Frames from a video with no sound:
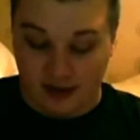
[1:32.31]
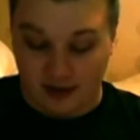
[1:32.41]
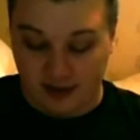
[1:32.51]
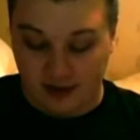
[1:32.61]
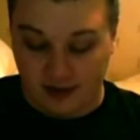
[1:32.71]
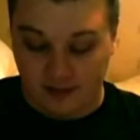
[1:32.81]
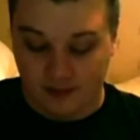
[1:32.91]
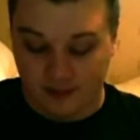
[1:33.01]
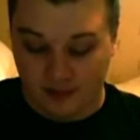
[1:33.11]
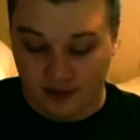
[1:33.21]

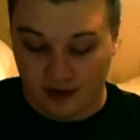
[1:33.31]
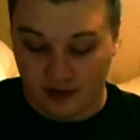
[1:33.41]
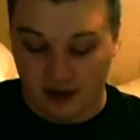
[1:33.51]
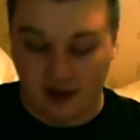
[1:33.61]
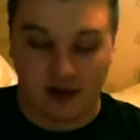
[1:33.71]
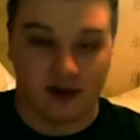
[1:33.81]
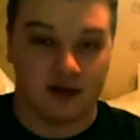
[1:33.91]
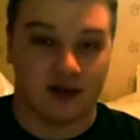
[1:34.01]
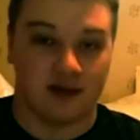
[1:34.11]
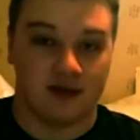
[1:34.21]

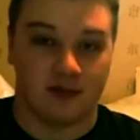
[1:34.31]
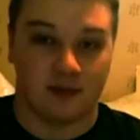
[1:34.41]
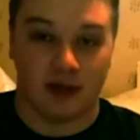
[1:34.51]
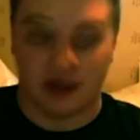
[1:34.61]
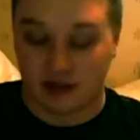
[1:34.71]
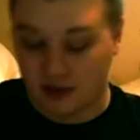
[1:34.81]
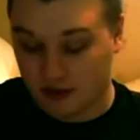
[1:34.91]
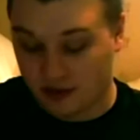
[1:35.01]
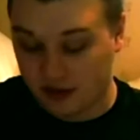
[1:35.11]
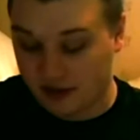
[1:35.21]
And the kind of big
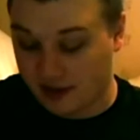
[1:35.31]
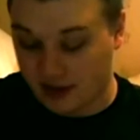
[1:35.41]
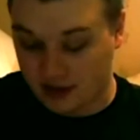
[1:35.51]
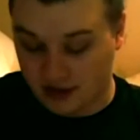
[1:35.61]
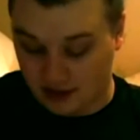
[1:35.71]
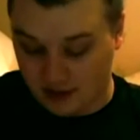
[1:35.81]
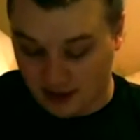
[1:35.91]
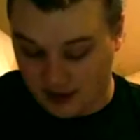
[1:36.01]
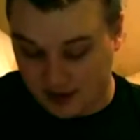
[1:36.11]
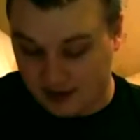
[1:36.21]
tutorials, I've actually got them in
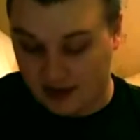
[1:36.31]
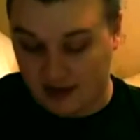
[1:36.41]
a list here.